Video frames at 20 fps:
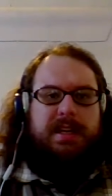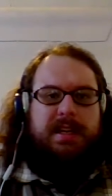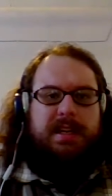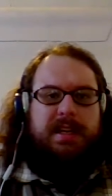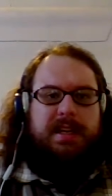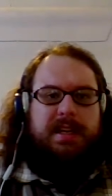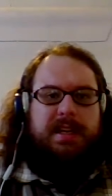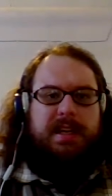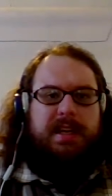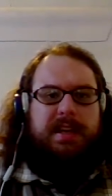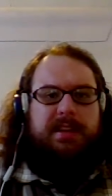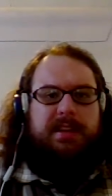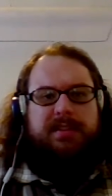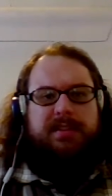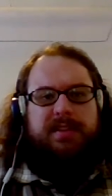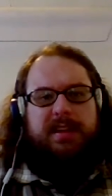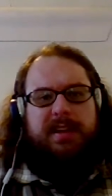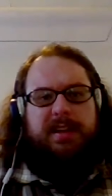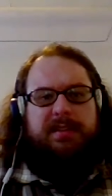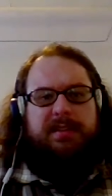Yeah, it's
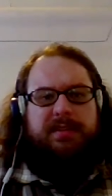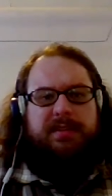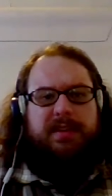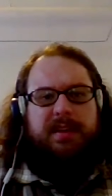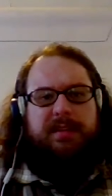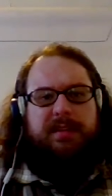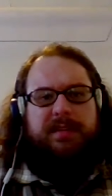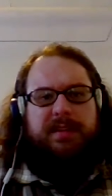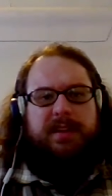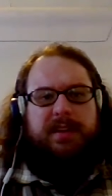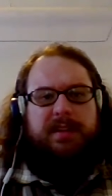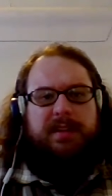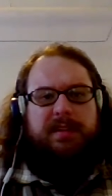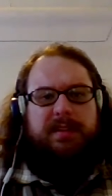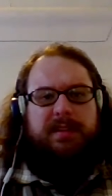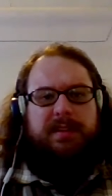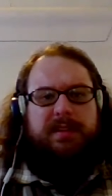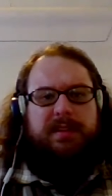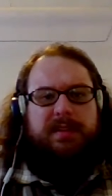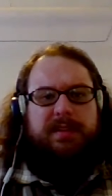like trying to find,
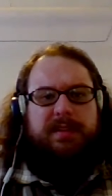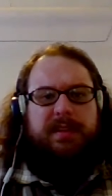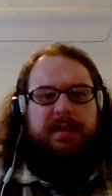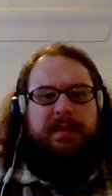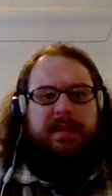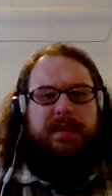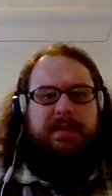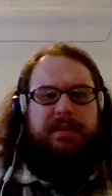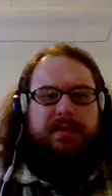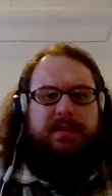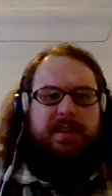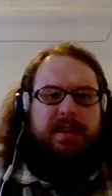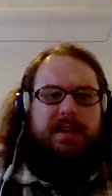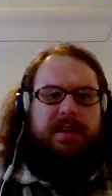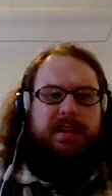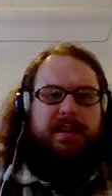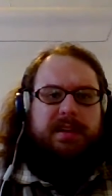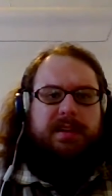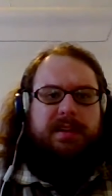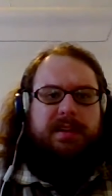sometimes trying
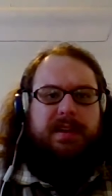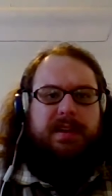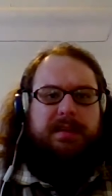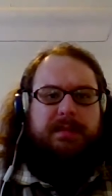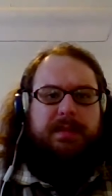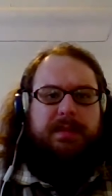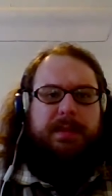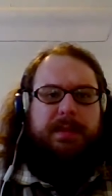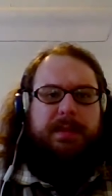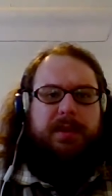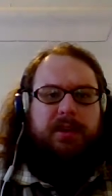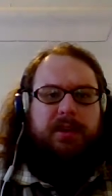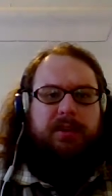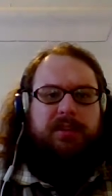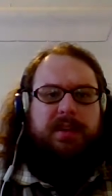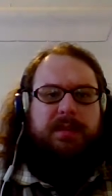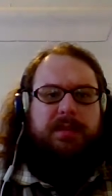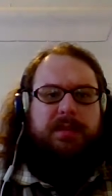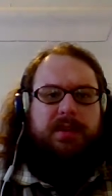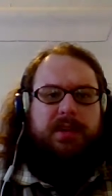to have people
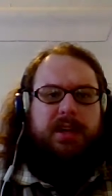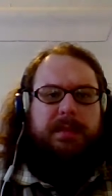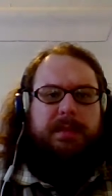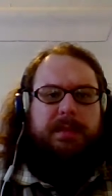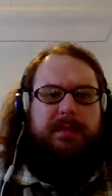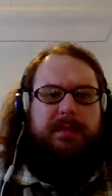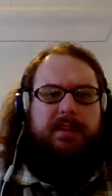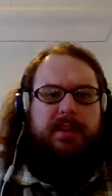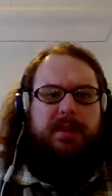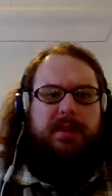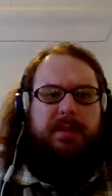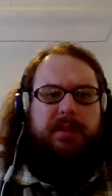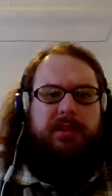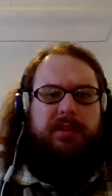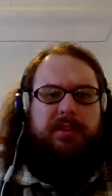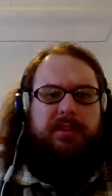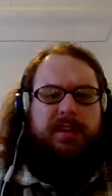understand where you're coming from is.